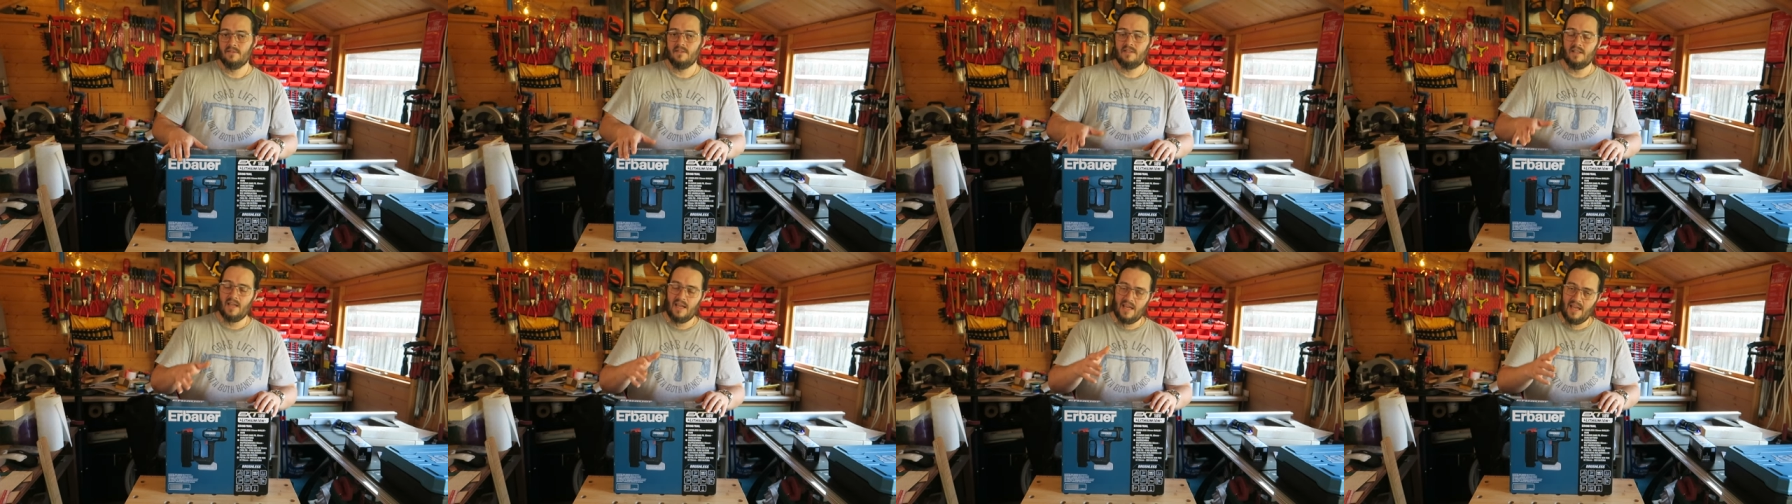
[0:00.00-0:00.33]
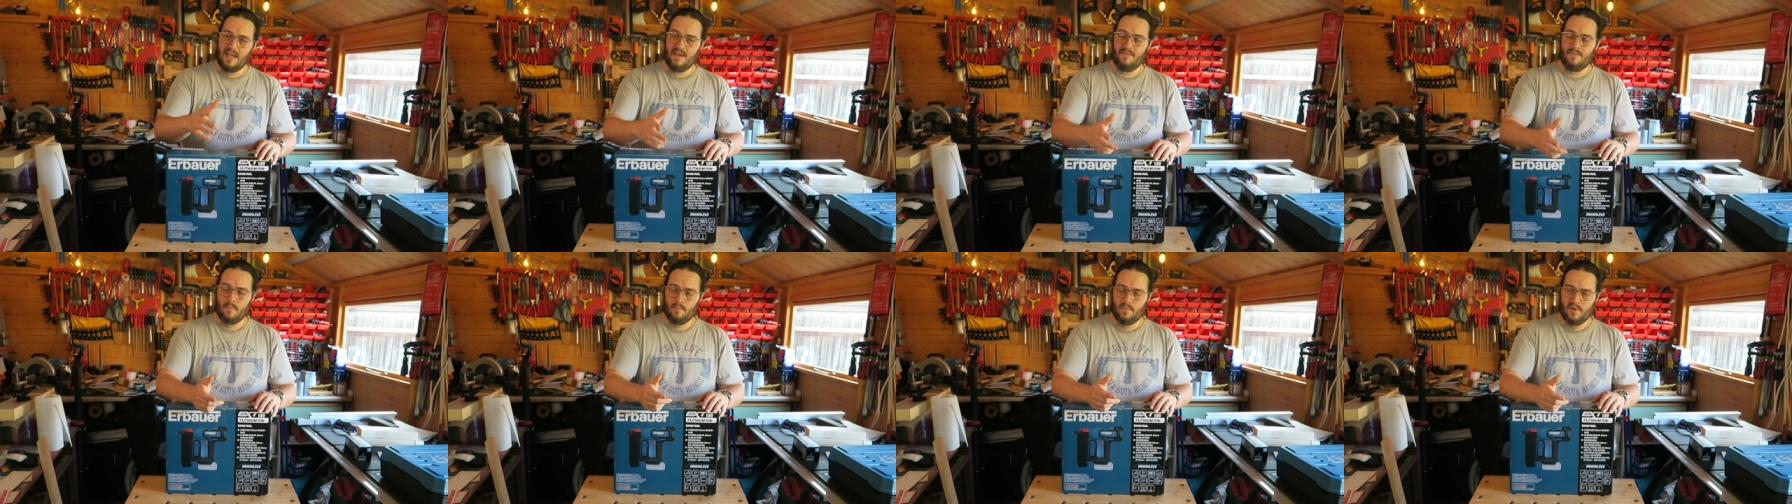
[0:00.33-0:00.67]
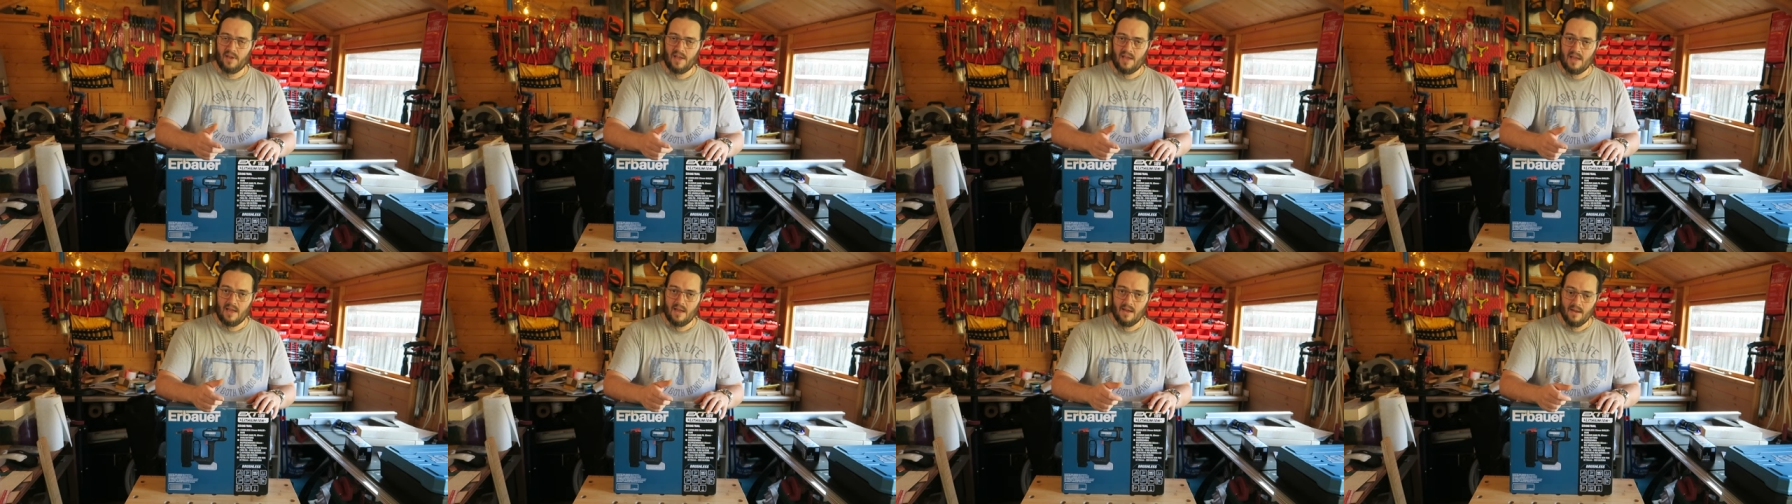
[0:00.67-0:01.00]
to either
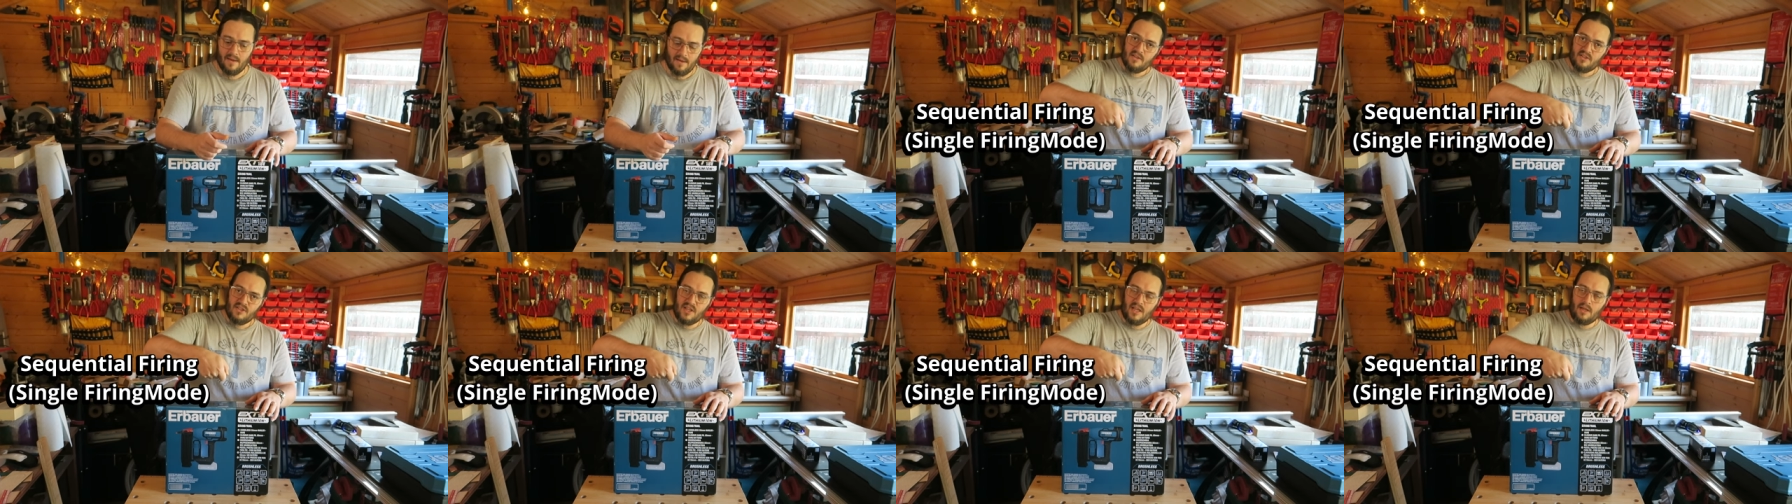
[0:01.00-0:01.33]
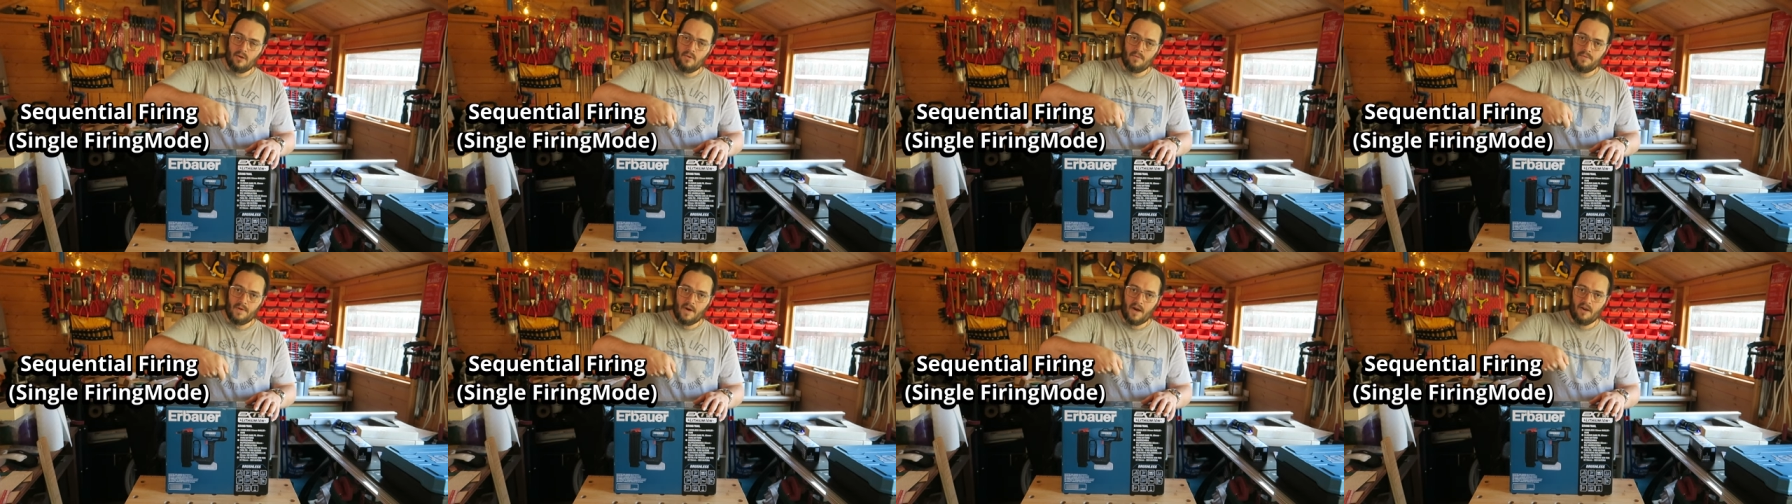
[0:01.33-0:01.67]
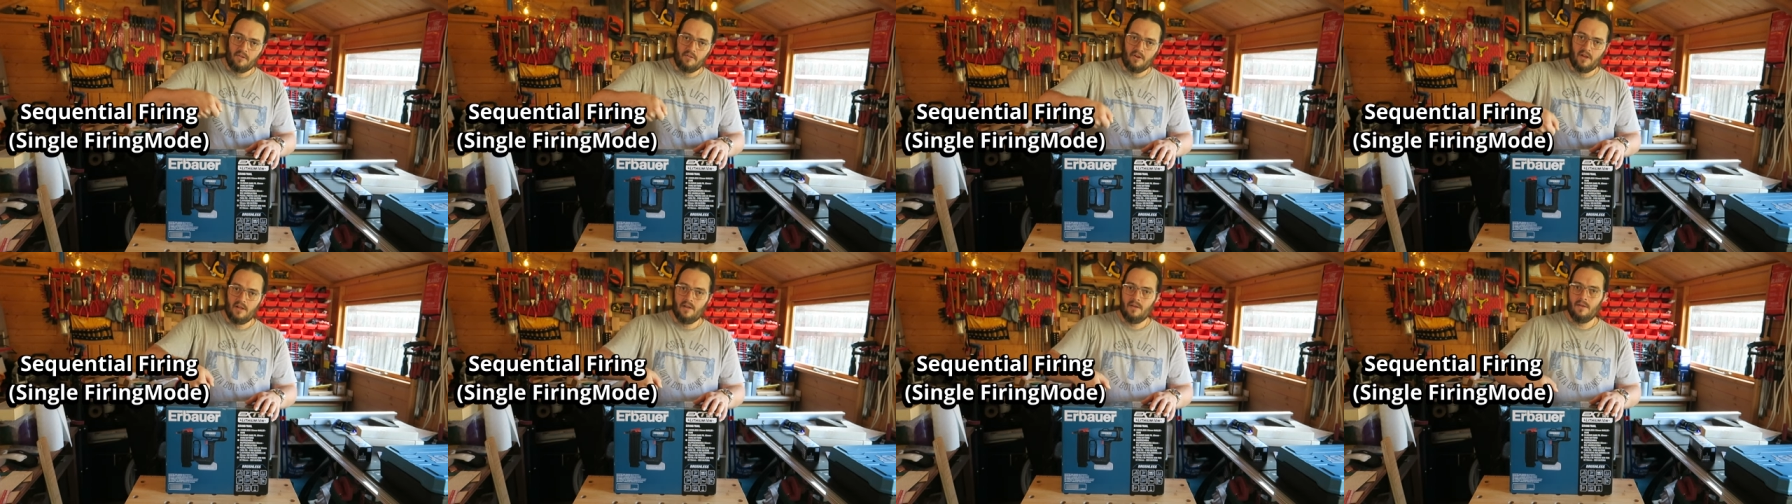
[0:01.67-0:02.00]
be single
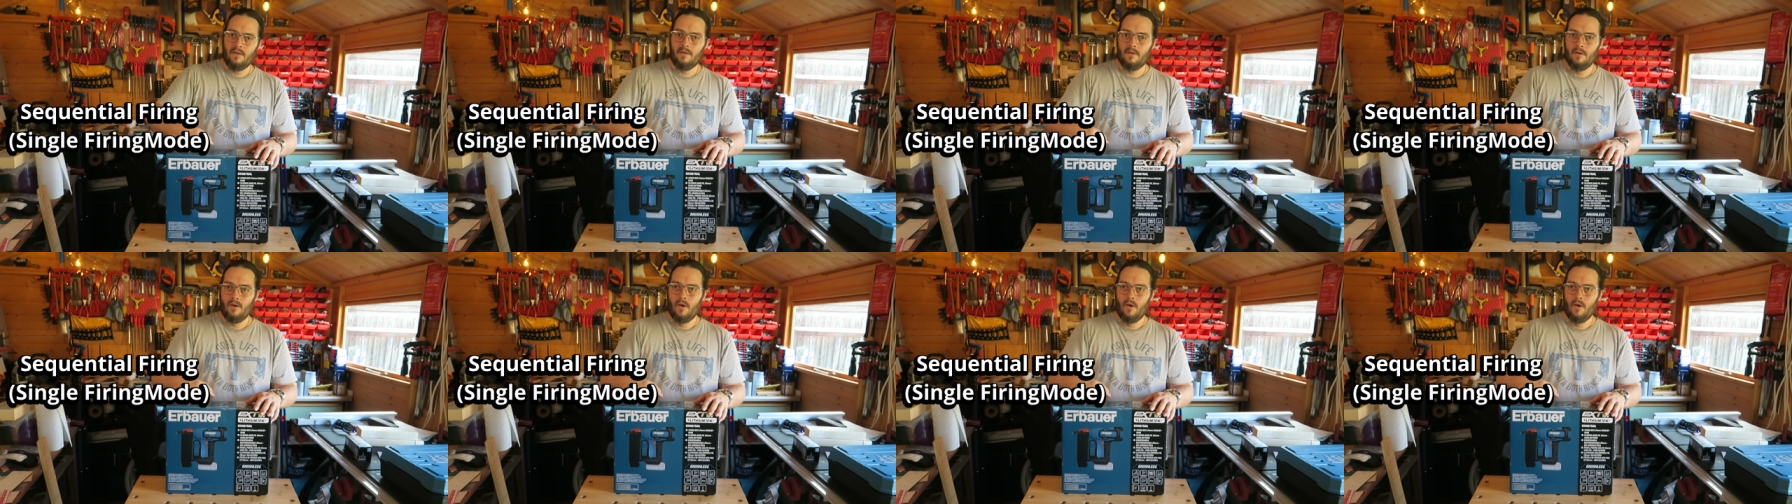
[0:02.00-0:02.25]
firing